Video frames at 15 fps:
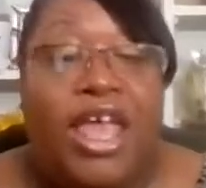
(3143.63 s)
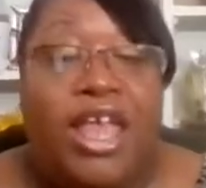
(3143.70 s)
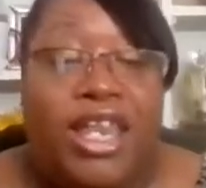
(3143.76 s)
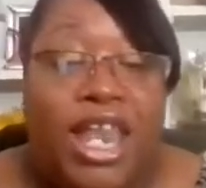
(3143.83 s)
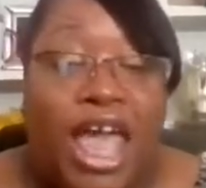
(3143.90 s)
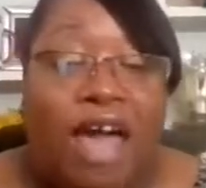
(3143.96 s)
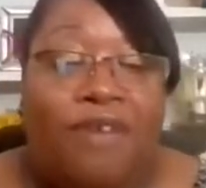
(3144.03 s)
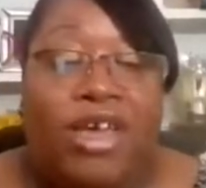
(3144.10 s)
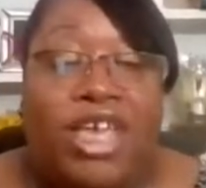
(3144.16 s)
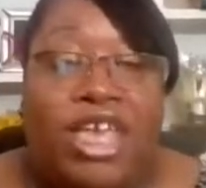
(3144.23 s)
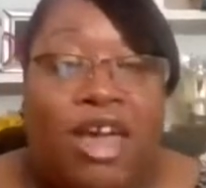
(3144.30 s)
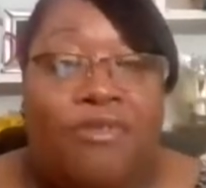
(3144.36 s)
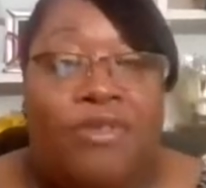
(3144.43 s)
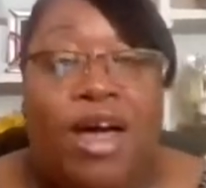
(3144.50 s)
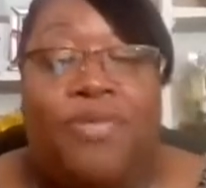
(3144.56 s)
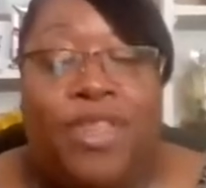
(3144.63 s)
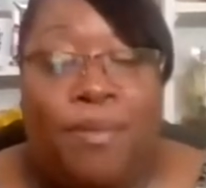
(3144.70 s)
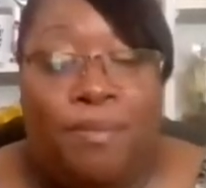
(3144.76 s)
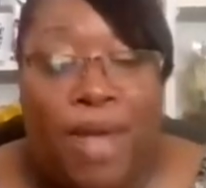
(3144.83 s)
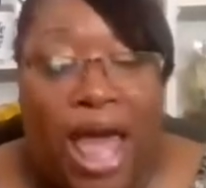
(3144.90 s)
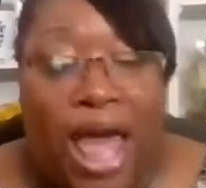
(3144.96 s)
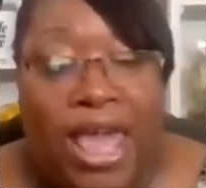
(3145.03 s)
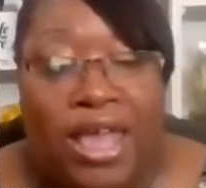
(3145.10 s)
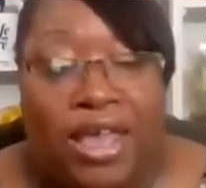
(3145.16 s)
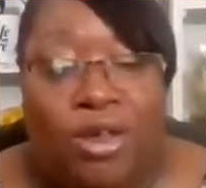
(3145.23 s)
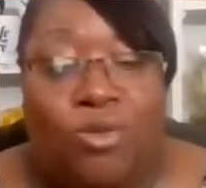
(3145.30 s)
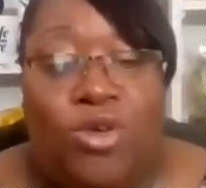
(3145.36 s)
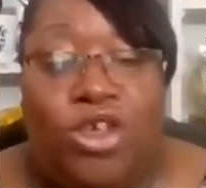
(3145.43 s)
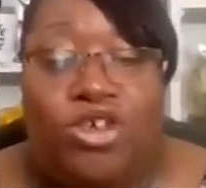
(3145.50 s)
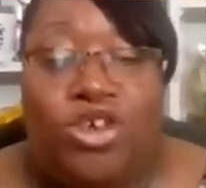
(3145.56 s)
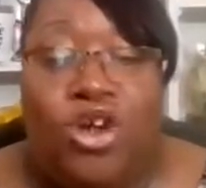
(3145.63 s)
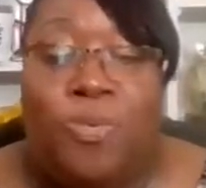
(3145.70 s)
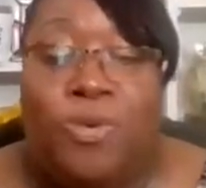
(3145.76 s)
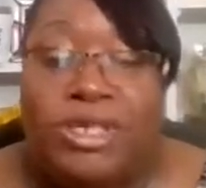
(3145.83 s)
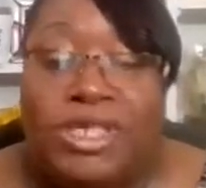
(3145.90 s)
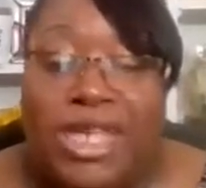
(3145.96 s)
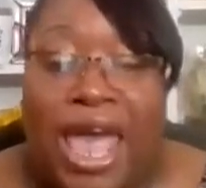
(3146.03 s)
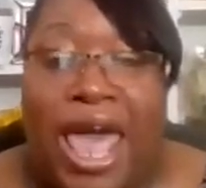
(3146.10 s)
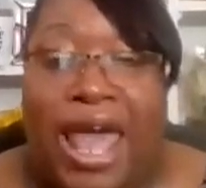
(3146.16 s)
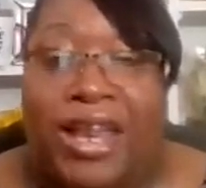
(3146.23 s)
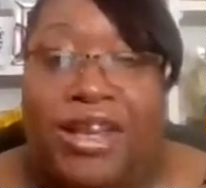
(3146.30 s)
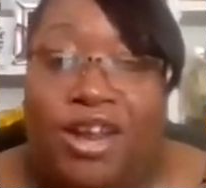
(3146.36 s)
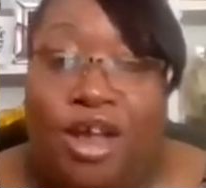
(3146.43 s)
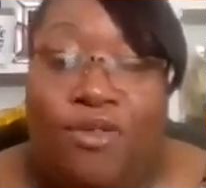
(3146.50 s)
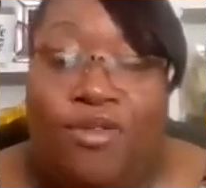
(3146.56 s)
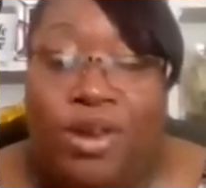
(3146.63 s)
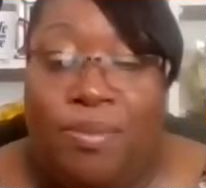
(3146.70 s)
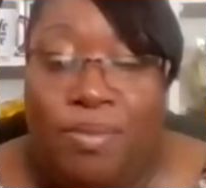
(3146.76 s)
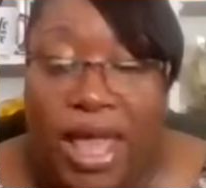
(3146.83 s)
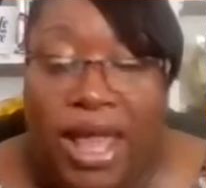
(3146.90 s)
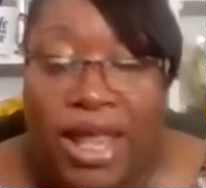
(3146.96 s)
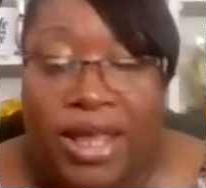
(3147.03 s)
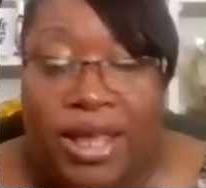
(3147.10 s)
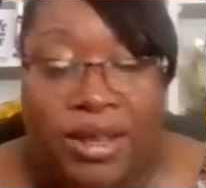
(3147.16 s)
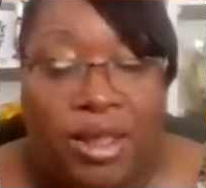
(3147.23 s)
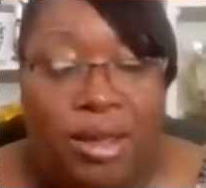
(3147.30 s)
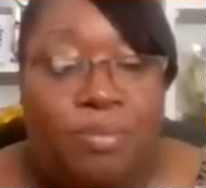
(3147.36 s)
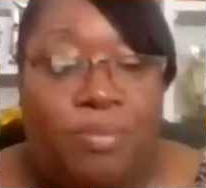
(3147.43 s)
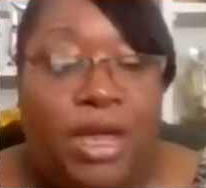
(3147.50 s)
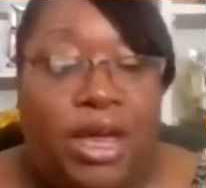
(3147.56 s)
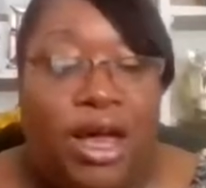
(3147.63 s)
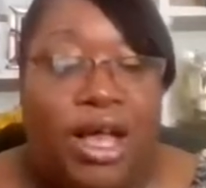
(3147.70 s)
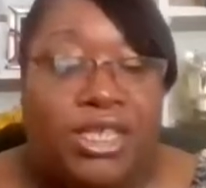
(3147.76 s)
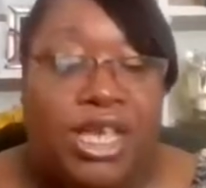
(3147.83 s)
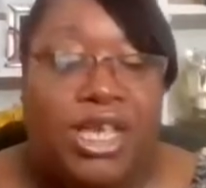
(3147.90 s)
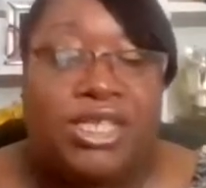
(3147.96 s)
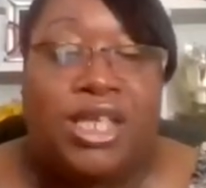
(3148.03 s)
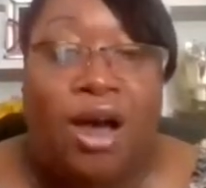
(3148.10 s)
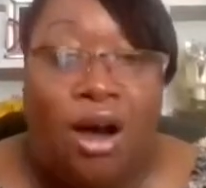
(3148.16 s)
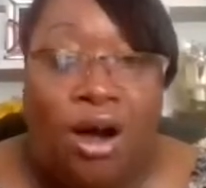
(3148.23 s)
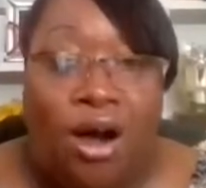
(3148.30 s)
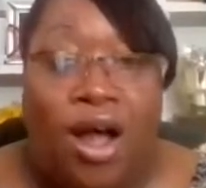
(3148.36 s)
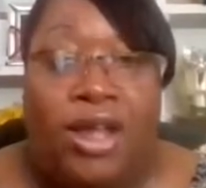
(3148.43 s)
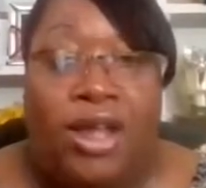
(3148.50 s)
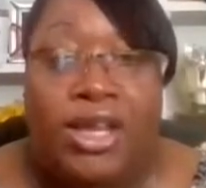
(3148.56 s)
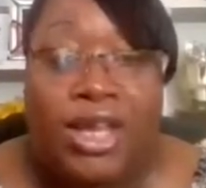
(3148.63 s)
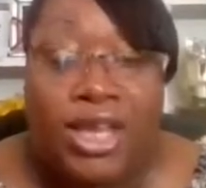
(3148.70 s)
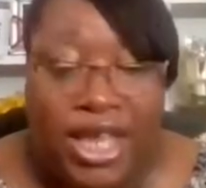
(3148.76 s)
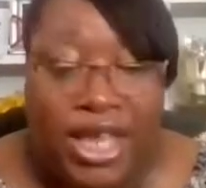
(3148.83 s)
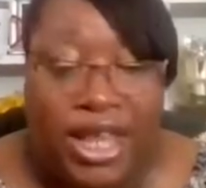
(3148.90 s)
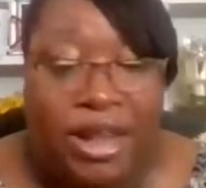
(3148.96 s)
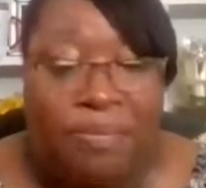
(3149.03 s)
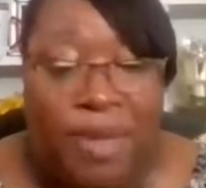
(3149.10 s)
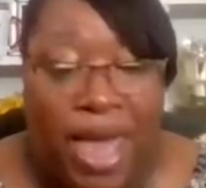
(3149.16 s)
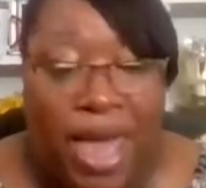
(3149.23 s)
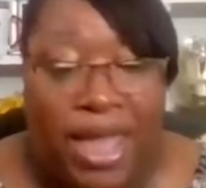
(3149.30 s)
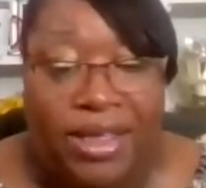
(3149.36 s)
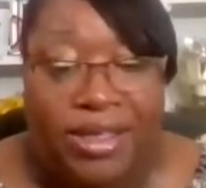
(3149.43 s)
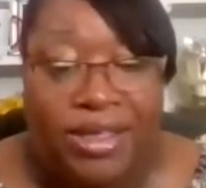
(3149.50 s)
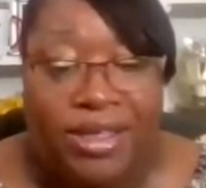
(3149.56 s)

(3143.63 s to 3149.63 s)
Never give up the mic when you're presiding over the meeting because it's hard to get it back.